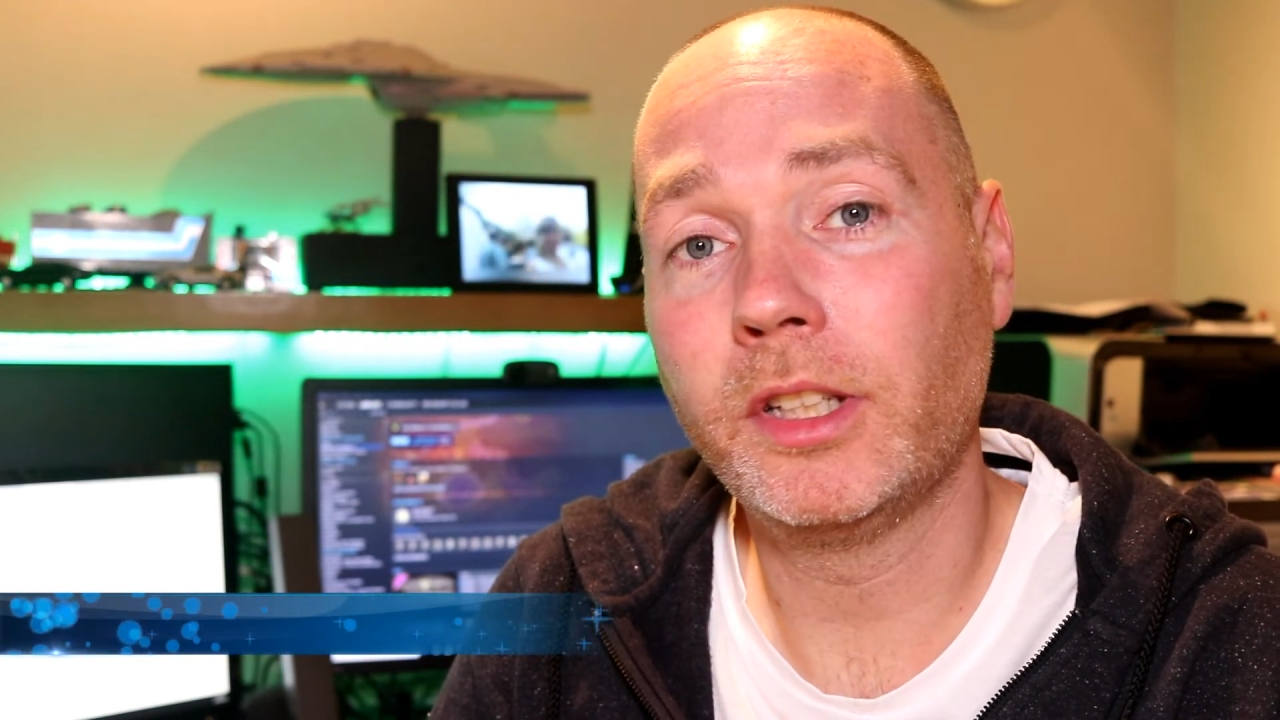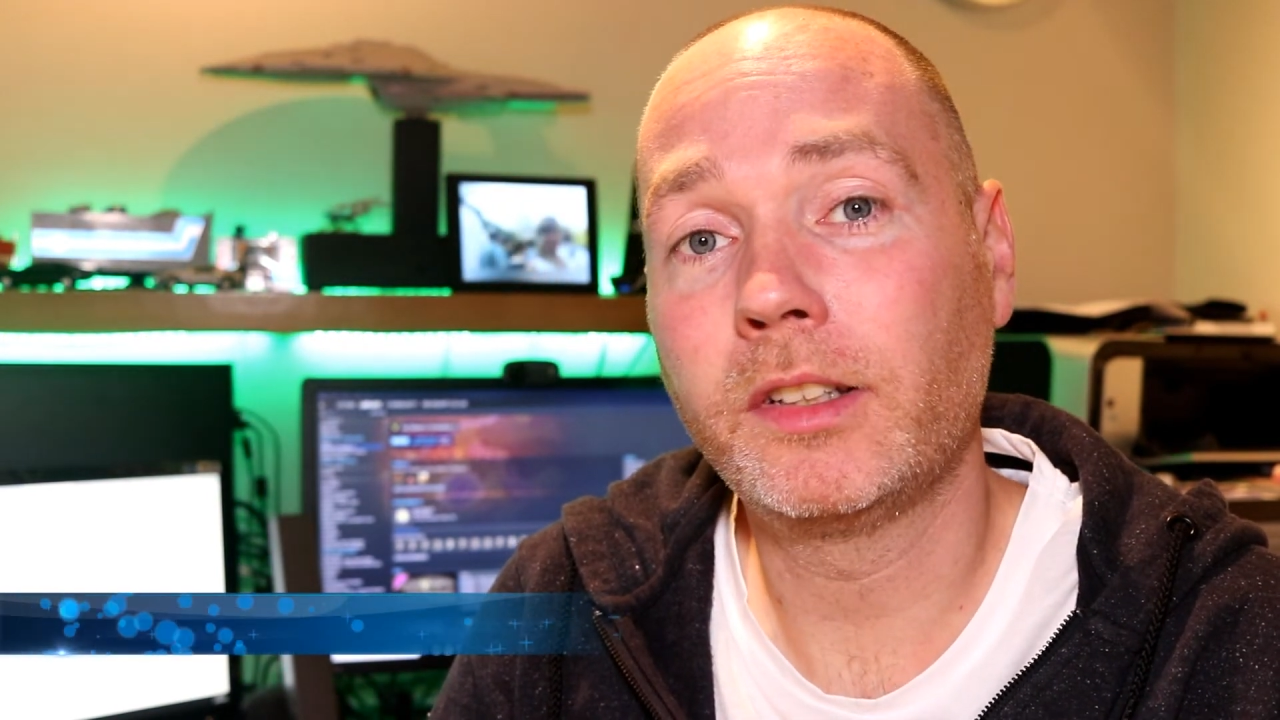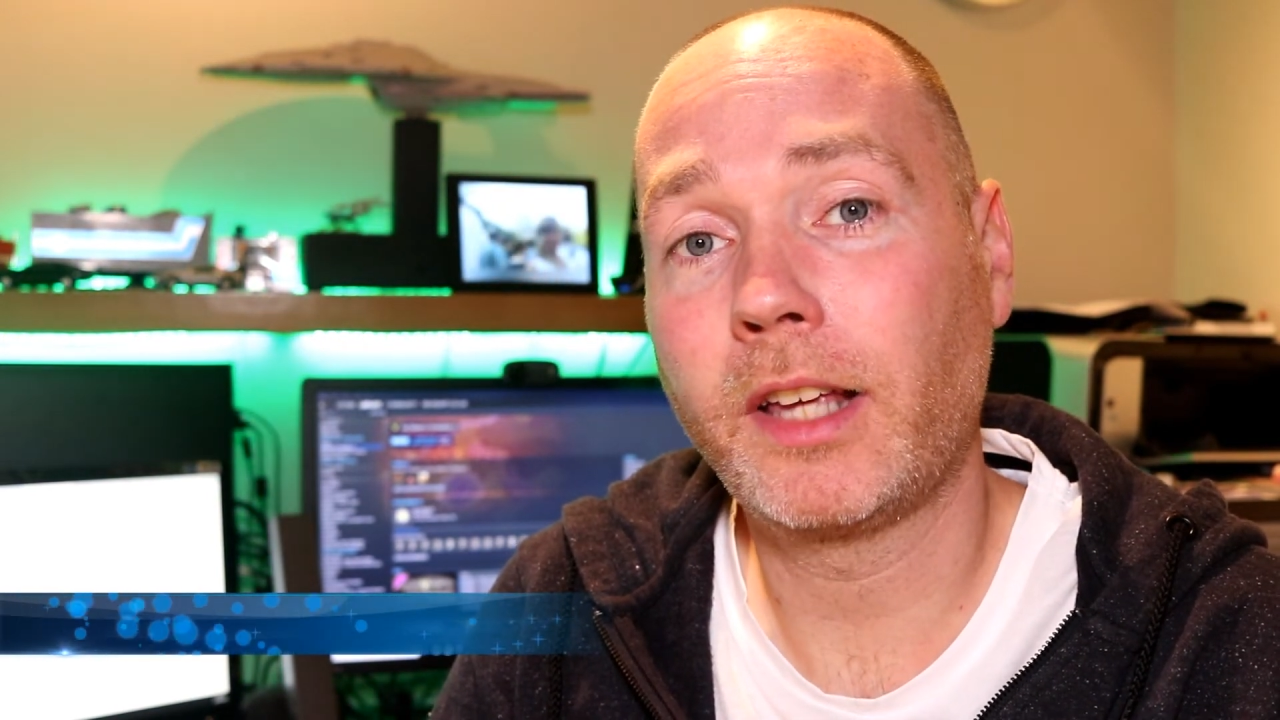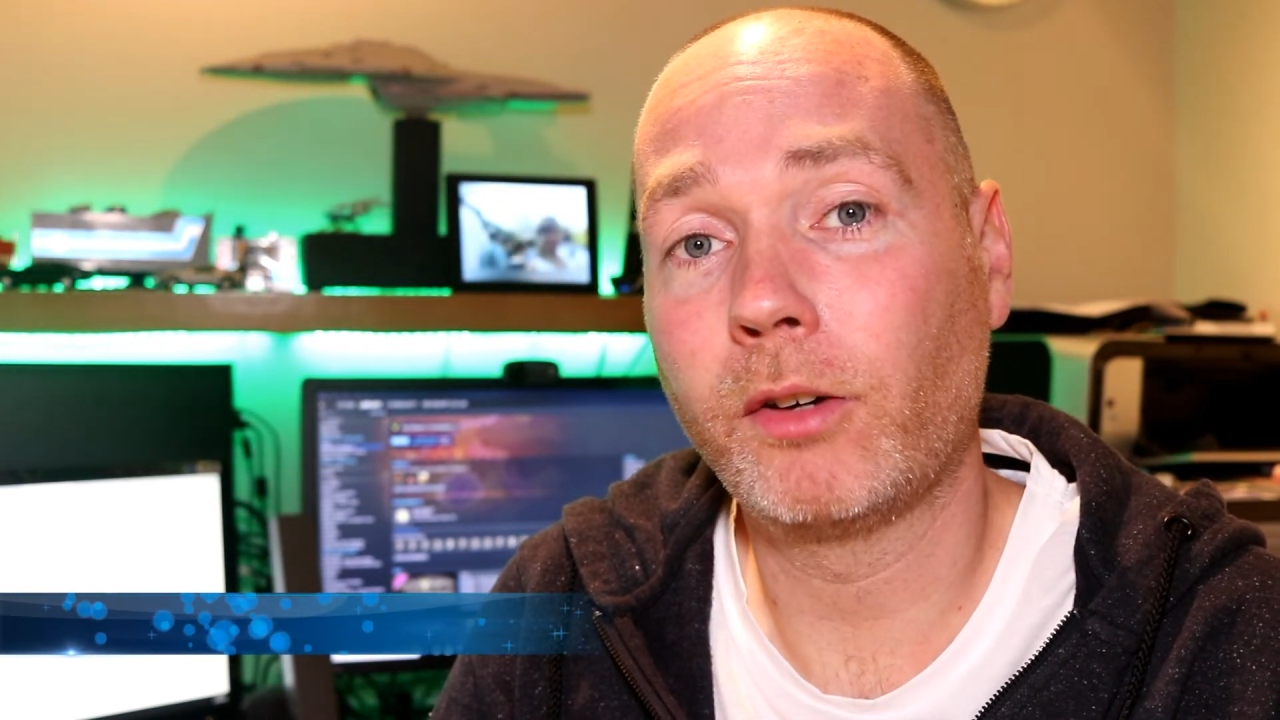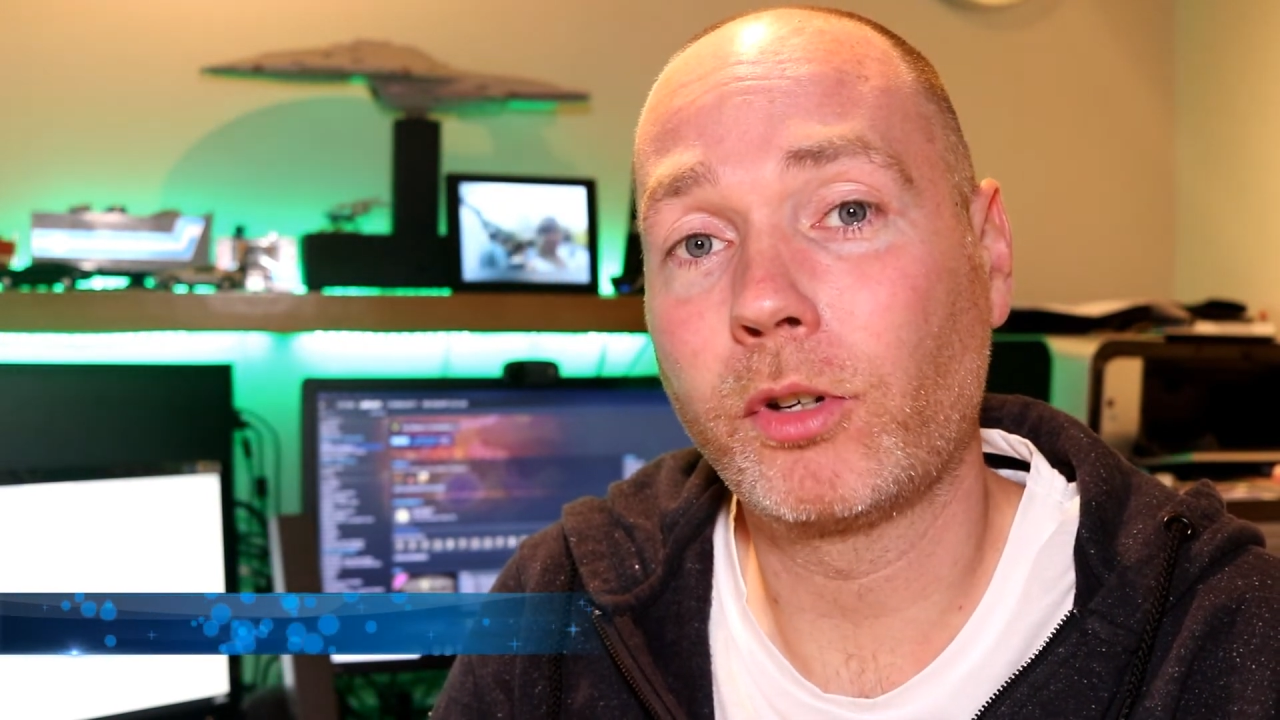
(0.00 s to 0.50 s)

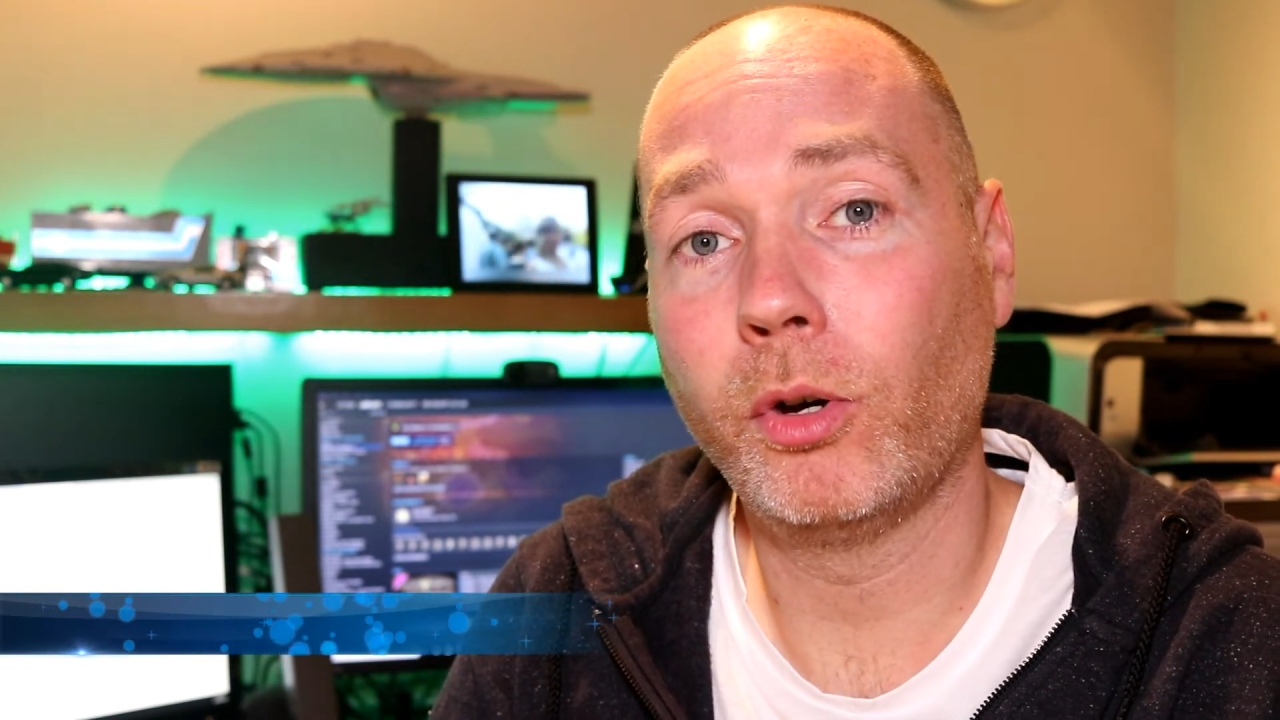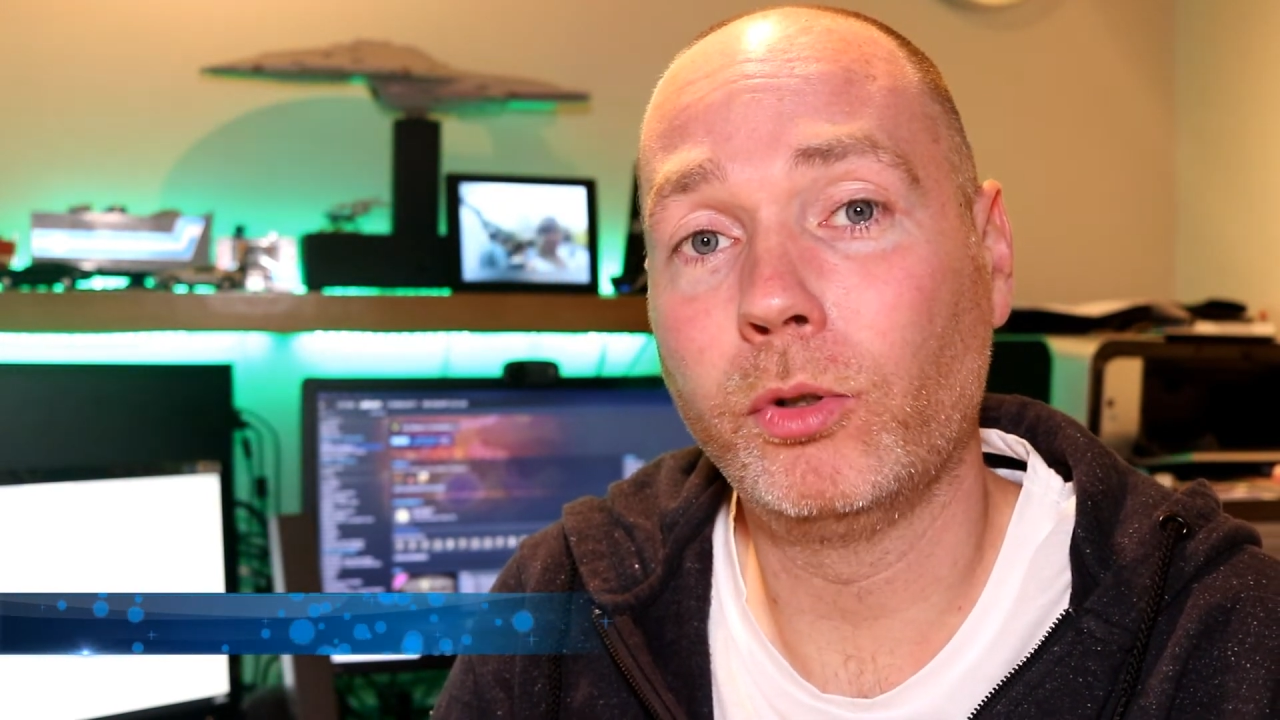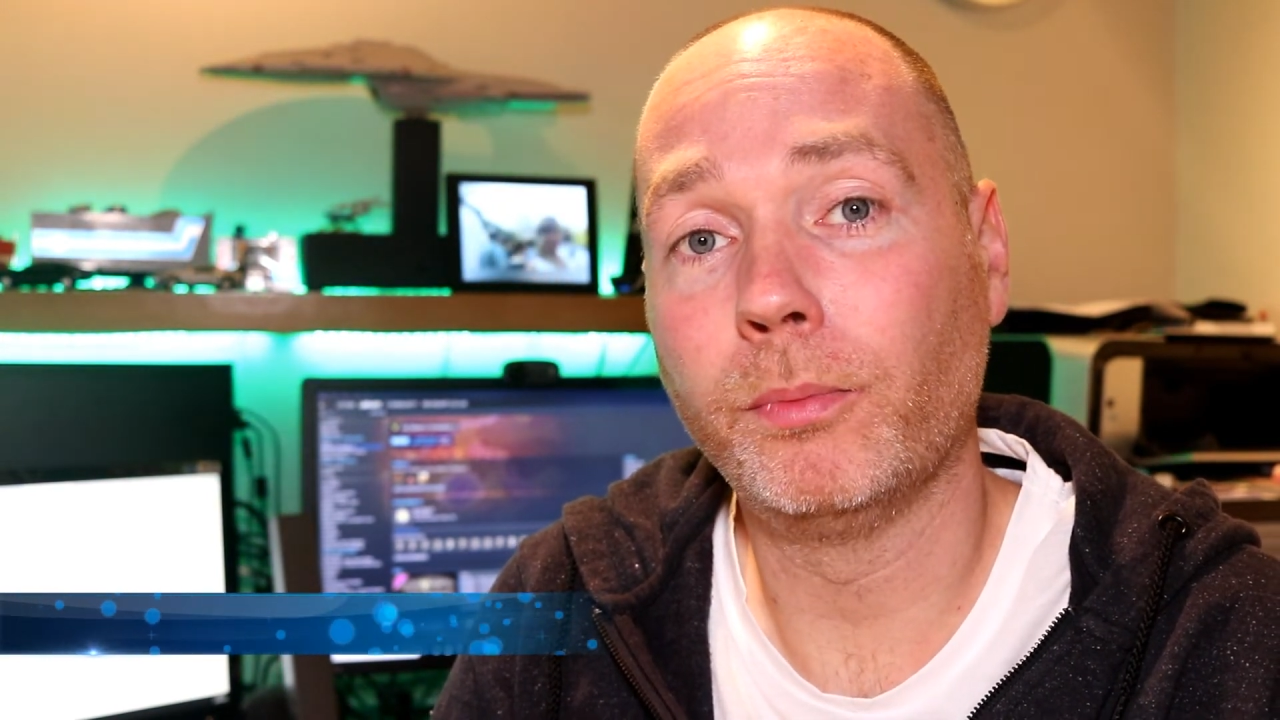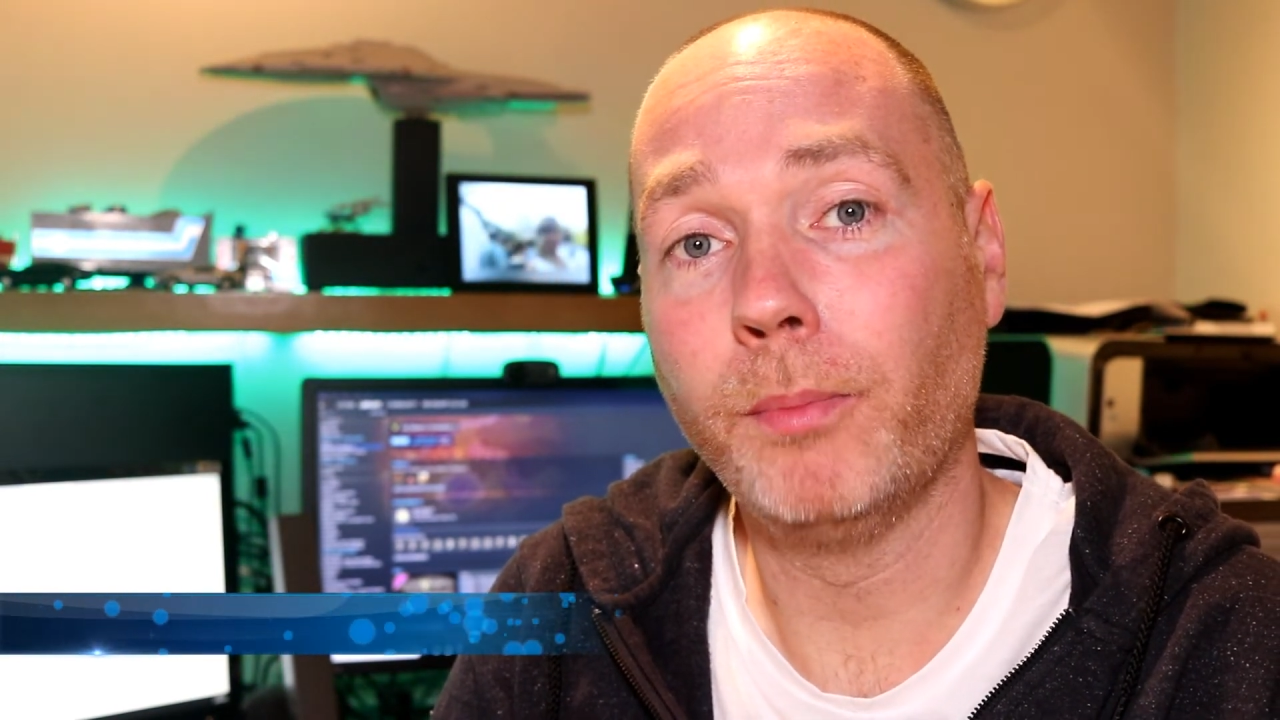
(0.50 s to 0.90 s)
discount code